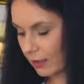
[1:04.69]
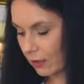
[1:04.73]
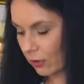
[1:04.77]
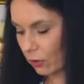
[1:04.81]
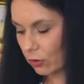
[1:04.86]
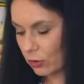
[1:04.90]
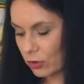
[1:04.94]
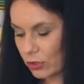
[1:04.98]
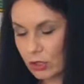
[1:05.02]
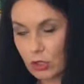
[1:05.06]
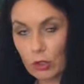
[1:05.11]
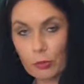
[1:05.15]

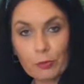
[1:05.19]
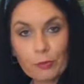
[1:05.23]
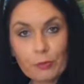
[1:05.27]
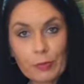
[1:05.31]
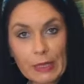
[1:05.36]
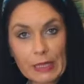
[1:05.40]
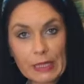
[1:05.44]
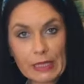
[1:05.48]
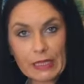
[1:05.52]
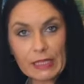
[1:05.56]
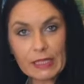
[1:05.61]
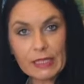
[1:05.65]
Also
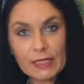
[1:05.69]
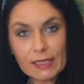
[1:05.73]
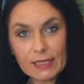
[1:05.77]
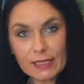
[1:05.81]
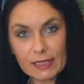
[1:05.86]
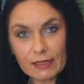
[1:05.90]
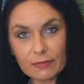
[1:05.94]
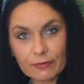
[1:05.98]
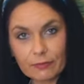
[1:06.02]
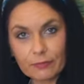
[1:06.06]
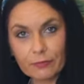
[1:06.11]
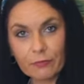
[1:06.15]

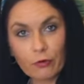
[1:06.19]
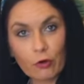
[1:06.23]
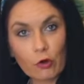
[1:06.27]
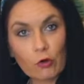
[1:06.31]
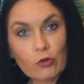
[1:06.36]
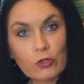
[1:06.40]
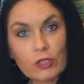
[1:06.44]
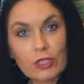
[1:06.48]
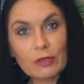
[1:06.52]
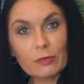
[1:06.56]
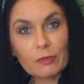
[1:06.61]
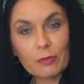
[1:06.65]
peas,
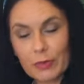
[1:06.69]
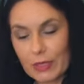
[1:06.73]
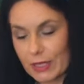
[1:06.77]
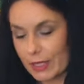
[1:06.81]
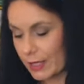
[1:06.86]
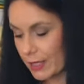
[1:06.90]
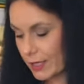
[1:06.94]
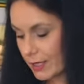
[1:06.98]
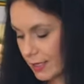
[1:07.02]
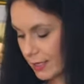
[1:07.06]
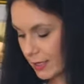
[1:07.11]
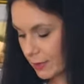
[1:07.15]
frozen
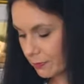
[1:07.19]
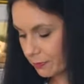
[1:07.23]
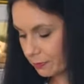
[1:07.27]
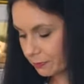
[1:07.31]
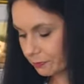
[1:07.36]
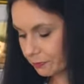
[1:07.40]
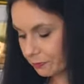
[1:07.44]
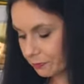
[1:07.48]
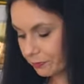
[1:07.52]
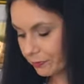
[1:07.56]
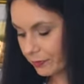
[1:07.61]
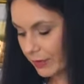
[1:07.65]
peas,
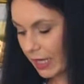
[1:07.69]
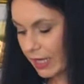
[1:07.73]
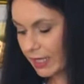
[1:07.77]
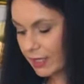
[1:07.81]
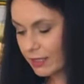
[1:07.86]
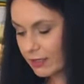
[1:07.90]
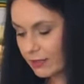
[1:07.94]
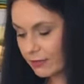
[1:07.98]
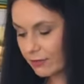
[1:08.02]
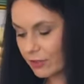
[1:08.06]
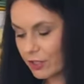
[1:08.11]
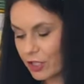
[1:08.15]

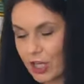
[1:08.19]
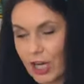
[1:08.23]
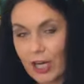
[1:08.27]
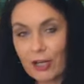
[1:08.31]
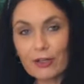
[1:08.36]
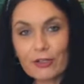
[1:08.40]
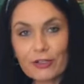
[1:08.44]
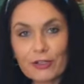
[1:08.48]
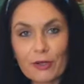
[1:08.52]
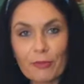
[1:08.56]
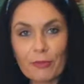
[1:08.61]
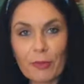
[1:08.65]
and
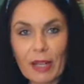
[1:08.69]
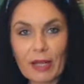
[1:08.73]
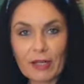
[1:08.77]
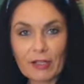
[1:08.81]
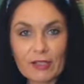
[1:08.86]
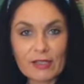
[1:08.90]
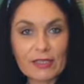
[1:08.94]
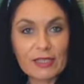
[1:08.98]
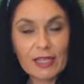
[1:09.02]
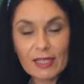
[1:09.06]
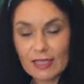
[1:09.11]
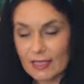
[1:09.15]
cherry
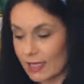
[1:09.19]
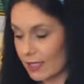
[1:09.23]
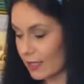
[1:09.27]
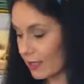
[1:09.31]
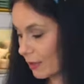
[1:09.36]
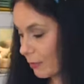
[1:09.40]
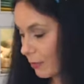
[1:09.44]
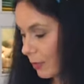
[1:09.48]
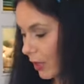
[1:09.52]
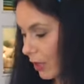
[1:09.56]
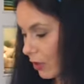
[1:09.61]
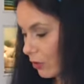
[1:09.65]
tomatoes. That's it
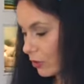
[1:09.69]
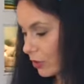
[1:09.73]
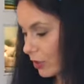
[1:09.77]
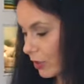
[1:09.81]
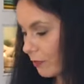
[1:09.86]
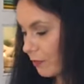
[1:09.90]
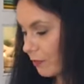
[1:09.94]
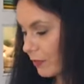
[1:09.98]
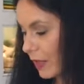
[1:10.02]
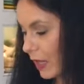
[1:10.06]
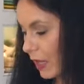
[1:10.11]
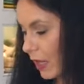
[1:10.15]

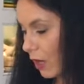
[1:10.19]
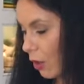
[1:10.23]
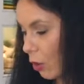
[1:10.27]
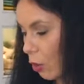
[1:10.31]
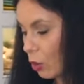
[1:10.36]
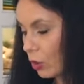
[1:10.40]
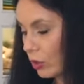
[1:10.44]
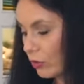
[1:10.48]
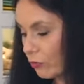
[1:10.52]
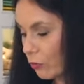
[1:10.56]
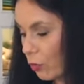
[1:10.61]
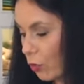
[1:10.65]
about
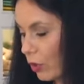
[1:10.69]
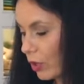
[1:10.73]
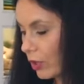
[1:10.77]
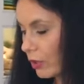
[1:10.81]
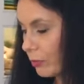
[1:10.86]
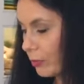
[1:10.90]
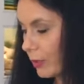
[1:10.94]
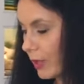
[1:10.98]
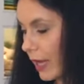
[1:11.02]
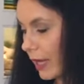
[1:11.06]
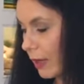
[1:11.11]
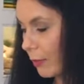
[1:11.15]
olive
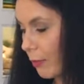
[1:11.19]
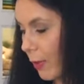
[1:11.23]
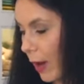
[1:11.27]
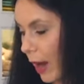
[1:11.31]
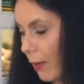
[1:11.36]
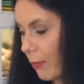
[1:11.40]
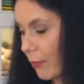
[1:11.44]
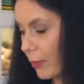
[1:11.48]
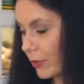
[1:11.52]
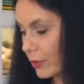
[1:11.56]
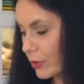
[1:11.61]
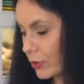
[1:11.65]
oil, black
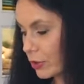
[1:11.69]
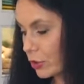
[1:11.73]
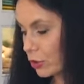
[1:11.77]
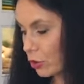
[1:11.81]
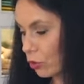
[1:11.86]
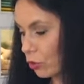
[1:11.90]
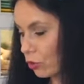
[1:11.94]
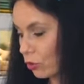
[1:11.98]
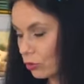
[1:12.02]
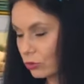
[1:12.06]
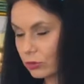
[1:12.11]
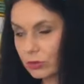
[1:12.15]
pepper,
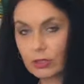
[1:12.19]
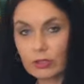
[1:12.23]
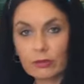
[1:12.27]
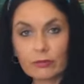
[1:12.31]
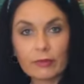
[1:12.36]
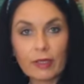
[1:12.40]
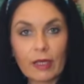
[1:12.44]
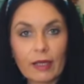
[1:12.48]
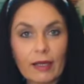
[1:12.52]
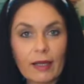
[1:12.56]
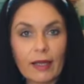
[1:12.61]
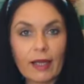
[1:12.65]
salt,
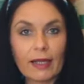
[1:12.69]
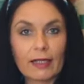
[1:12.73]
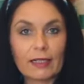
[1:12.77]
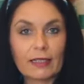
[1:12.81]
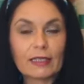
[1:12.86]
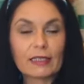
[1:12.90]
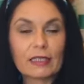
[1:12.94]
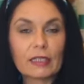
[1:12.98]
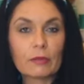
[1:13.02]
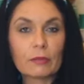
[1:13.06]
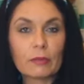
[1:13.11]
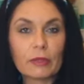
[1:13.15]
and a
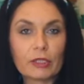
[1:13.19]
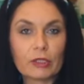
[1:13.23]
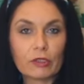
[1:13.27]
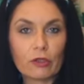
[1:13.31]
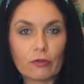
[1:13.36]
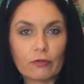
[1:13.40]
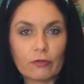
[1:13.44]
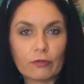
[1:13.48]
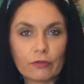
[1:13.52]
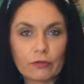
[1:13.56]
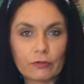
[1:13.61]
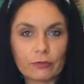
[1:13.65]
little bit
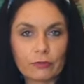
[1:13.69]
of